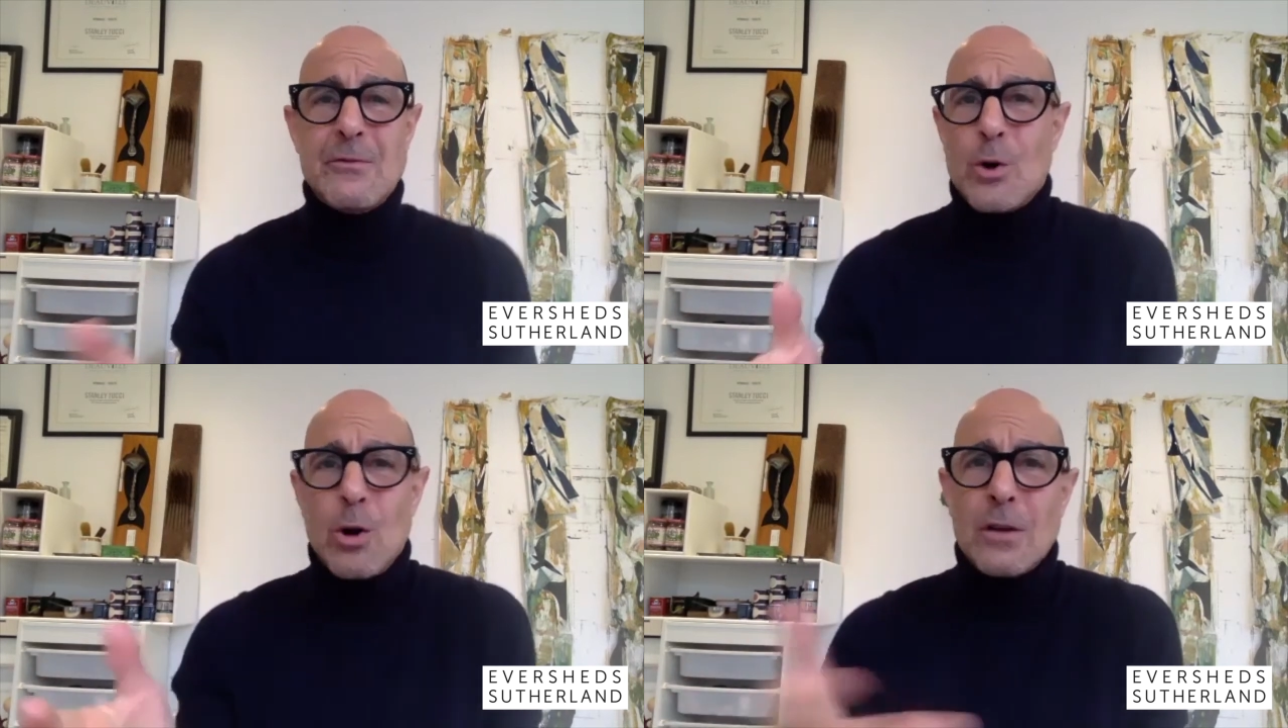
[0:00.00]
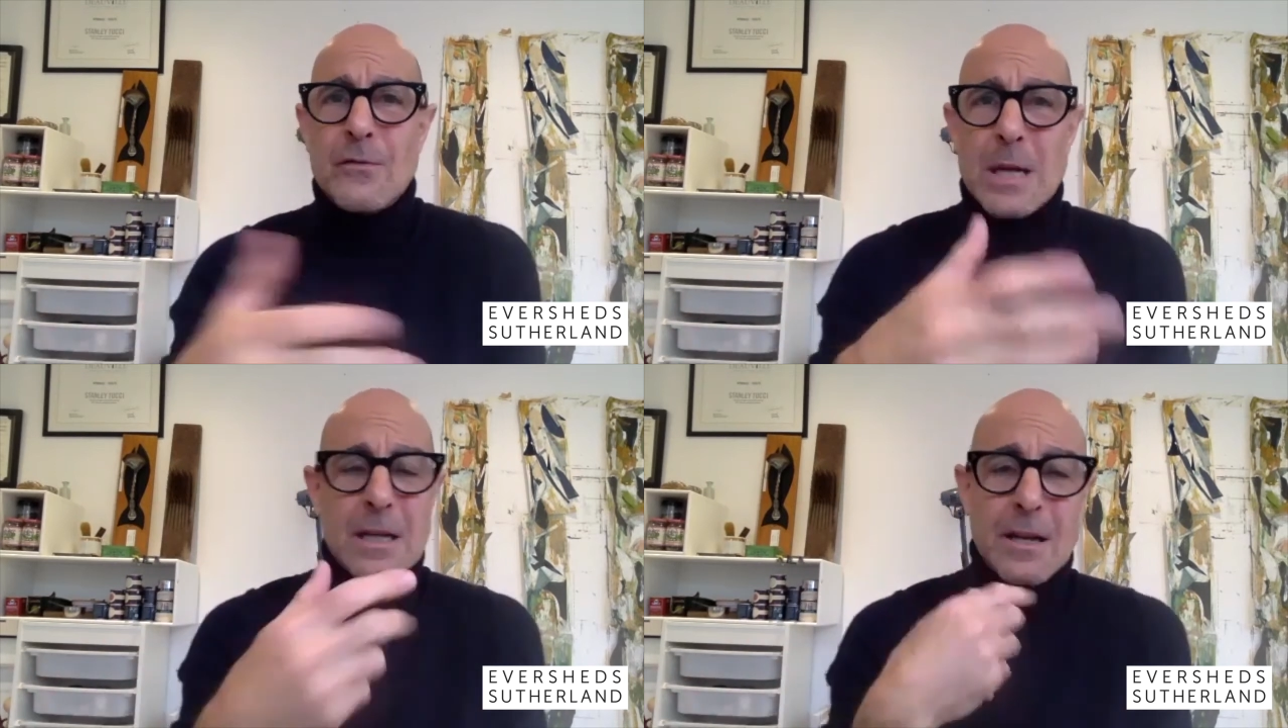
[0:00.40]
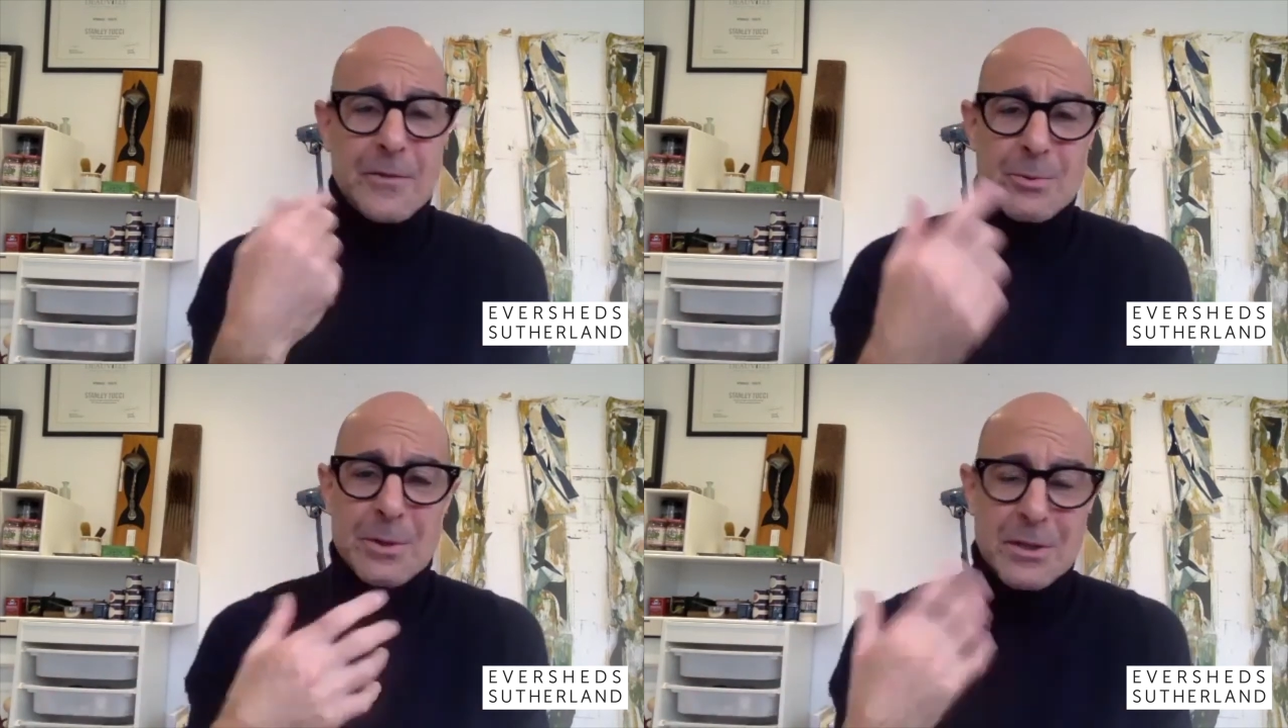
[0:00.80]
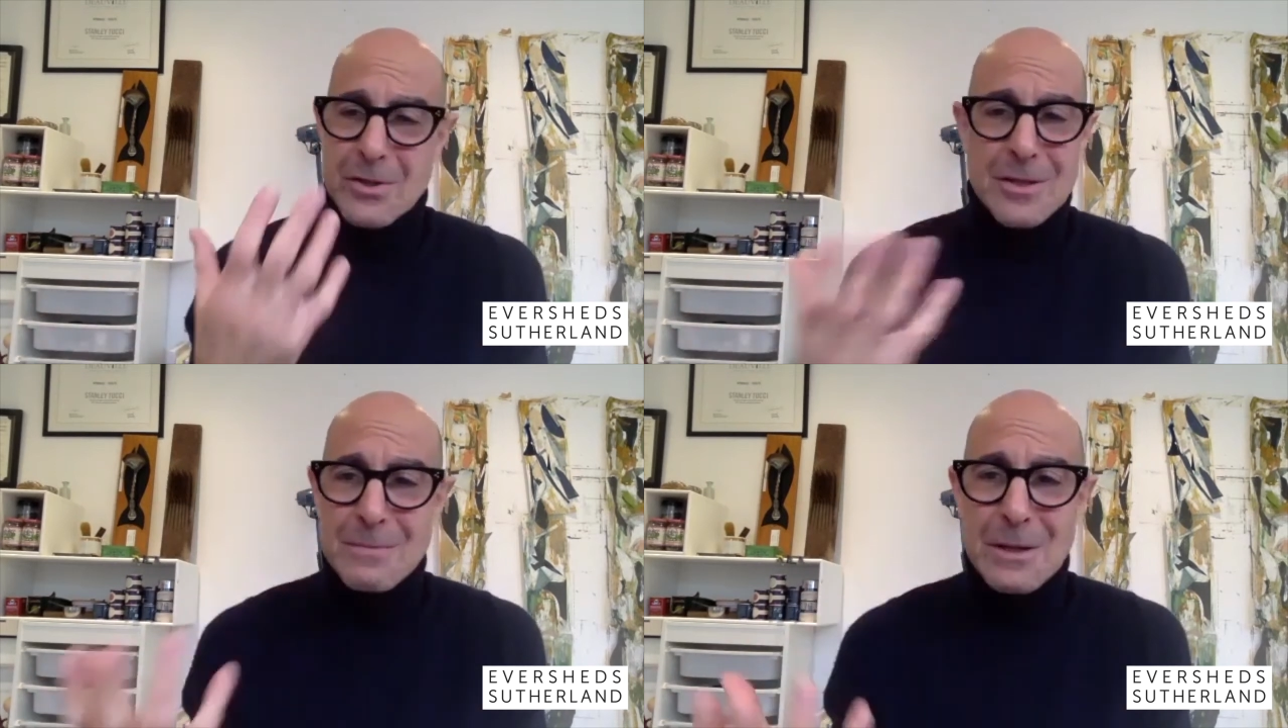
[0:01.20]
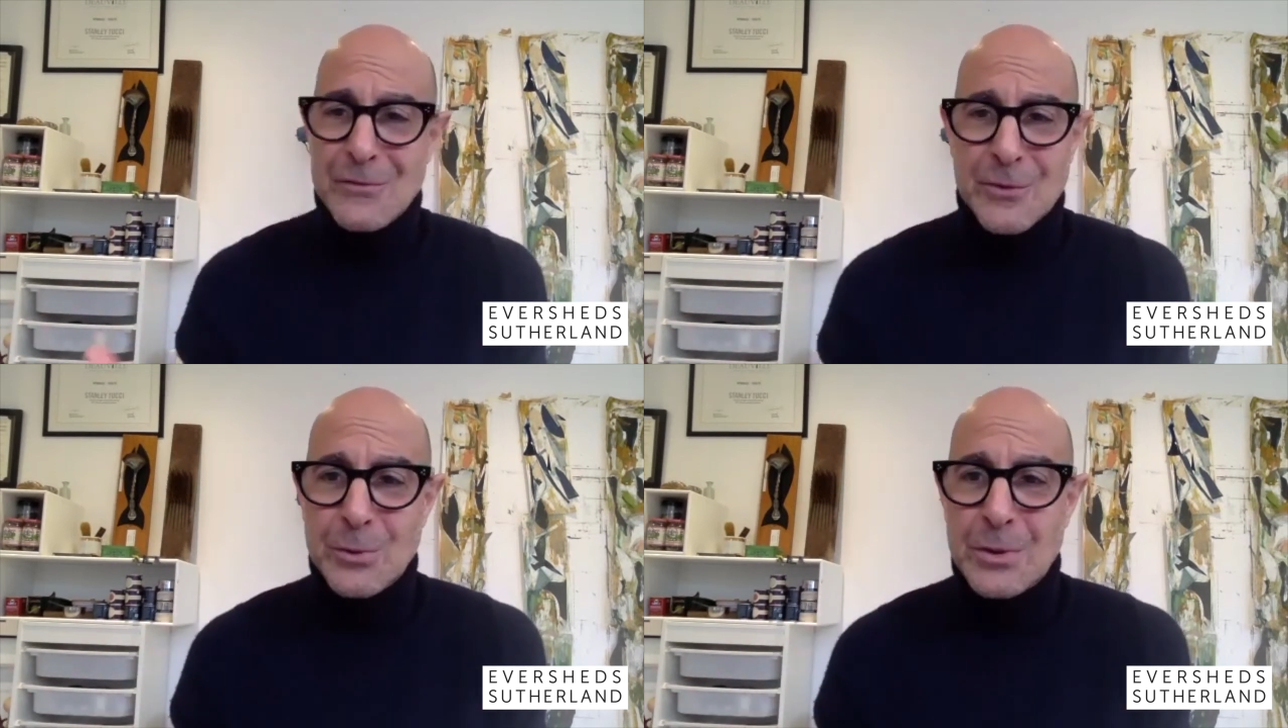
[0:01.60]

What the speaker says: all of my life is really just about food.